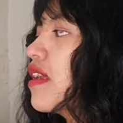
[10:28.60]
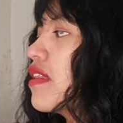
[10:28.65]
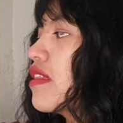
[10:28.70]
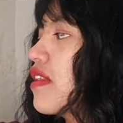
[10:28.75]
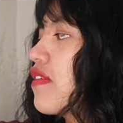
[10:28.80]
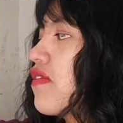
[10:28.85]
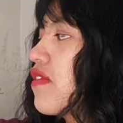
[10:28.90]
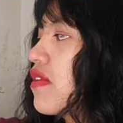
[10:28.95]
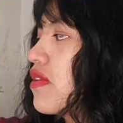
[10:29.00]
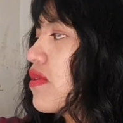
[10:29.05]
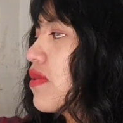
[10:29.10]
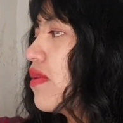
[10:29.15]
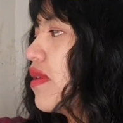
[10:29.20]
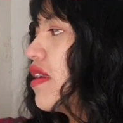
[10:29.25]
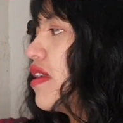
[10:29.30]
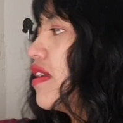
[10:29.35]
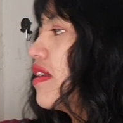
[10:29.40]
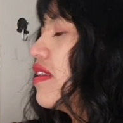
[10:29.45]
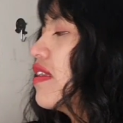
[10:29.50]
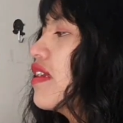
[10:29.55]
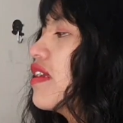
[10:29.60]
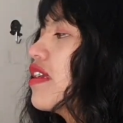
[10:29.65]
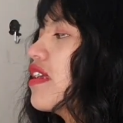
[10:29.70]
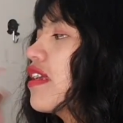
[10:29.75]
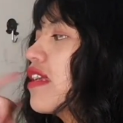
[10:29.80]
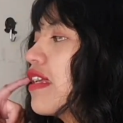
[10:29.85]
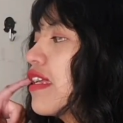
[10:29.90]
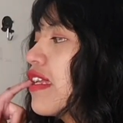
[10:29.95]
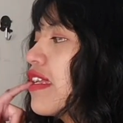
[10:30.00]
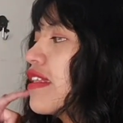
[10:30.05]
The third one
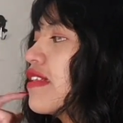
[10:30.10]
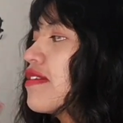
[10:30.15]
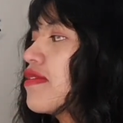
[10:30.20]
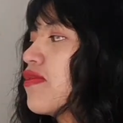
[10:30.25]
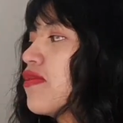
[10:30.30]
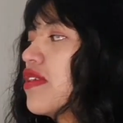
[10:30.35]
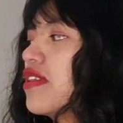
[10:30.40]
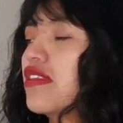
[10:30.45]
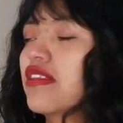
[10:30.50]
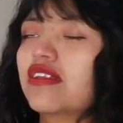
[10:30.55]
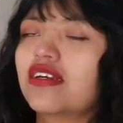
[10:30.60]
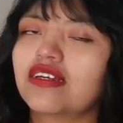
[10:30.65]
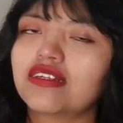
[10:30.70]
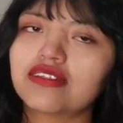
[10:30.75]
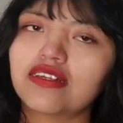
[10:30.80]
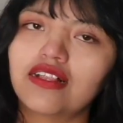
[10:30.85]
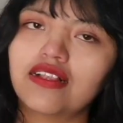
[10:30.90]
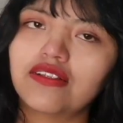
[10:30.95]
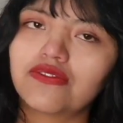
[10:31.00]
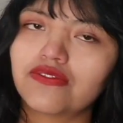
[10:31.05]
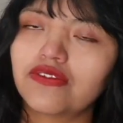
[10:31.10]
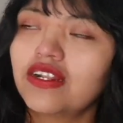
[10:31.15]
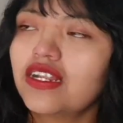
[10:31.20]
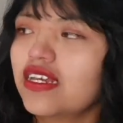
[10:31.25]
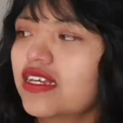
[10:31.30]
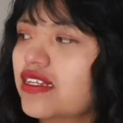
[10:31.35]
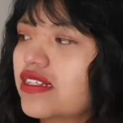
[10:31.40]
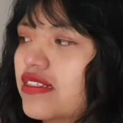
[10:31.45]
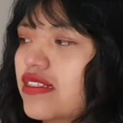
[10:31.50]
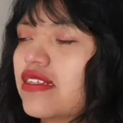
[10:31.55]
is with nasal
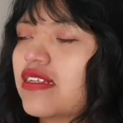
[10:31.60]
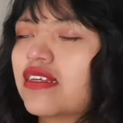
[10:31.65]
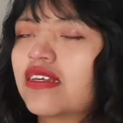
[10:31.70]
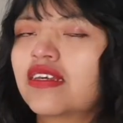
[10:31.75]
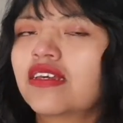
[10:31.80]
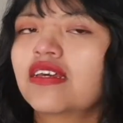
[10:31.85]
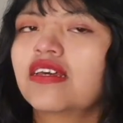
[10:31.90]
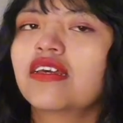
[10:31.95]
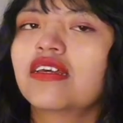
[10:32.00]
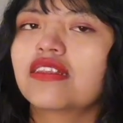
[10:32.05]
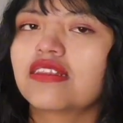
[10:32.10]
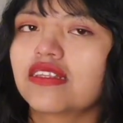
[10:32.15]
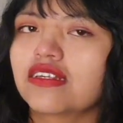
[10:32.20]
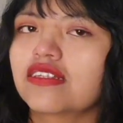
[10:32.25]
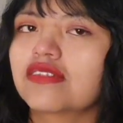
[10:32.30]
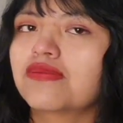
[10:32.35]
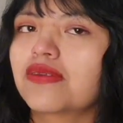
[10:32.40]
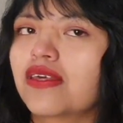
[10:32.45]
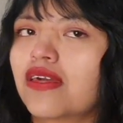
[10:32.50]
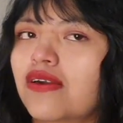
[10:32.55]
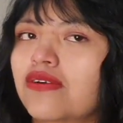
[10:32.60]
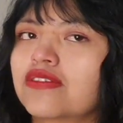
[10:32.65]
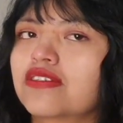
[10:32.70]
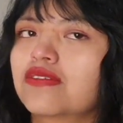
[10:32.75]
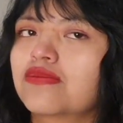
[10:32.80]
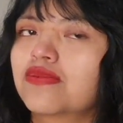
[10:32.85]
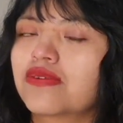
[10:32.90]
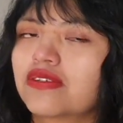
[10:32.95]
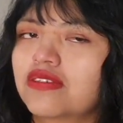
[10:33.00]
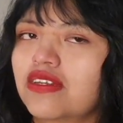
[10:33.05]
release. This because it's
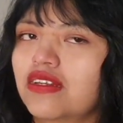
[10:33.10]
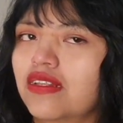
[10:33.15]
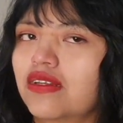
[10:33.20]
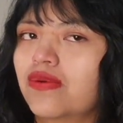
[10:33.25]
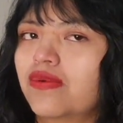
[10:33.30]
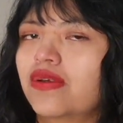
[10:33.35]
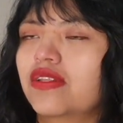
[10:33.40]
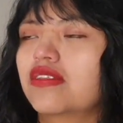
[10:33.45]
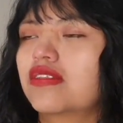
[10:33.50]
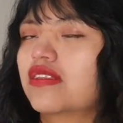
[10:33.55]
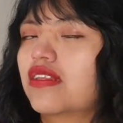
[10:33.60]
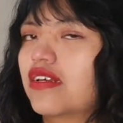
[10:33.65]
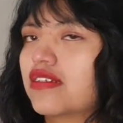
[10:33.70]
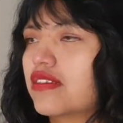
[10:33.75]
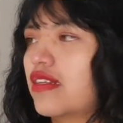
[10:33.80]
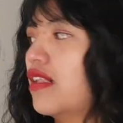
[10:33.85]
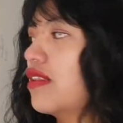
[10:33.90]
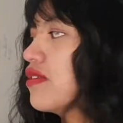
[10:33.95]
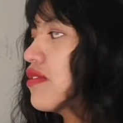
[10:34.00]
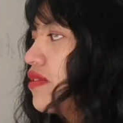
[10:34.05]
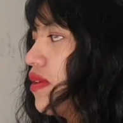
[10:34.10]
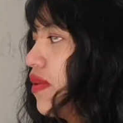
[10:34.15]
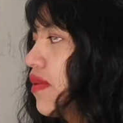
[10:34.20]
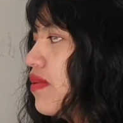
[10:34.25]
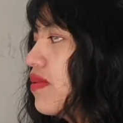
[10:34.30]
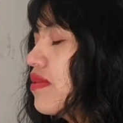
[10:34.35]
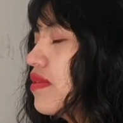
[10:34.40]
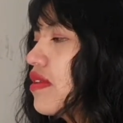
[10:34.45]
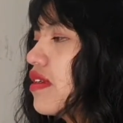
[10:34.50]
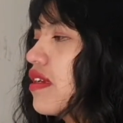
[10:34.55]
proceeding with nasal
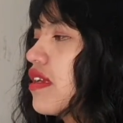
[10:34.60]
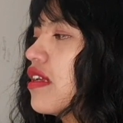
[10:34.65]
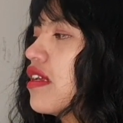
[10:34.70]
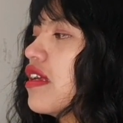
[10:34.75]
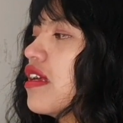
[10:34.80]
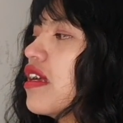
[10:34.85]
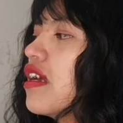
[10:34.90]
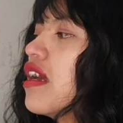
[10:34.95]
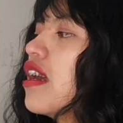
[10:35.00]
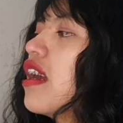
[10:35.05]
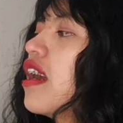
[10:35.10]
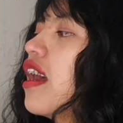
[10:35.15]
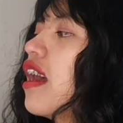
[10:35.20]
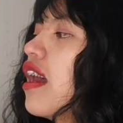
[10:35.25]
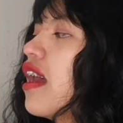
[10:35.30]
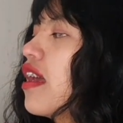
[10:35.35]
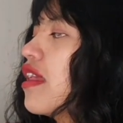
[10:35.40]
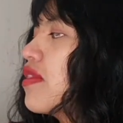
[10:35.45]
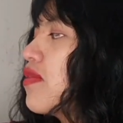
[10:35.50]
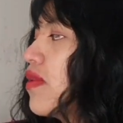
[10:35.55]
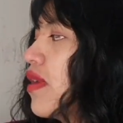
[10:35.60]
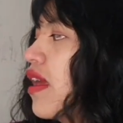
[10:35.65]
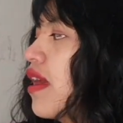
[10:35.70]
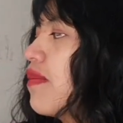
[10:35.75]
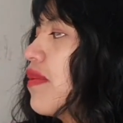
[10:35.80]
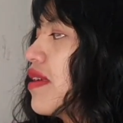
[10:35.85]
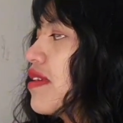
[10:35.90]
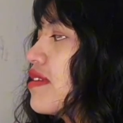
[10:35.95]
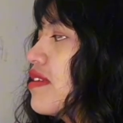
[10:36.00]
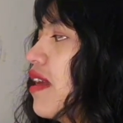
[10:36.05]
sound. And we have
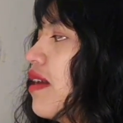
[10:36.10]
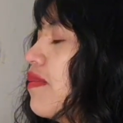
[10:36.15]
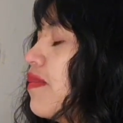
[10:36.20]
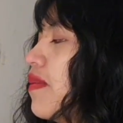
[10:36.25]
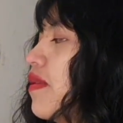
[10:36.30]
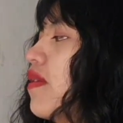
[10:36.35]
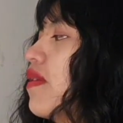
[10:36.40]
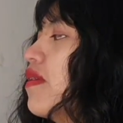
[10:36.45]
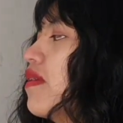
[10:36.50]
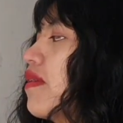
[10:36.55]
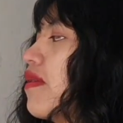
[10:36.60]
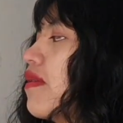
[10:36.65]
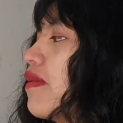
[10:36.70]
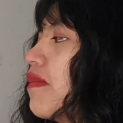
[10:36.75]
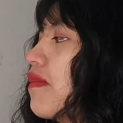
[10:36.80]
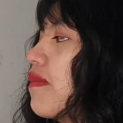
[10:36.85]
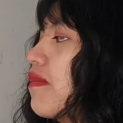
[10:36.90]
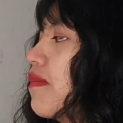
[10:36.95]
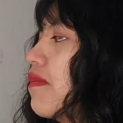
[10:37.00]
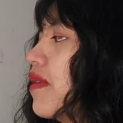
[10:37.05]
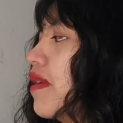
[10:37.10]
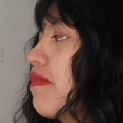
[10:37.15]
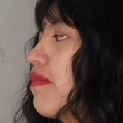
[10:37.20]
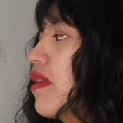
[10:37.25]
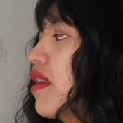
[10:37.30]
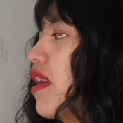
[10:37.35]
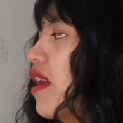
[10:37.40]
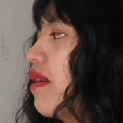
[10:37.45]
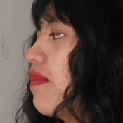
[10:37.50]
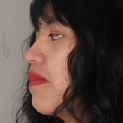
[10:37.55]
example, pick
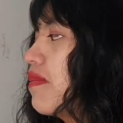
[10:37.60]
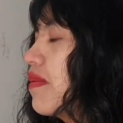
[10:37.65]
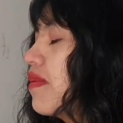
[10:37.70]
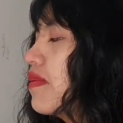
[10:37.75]
me up.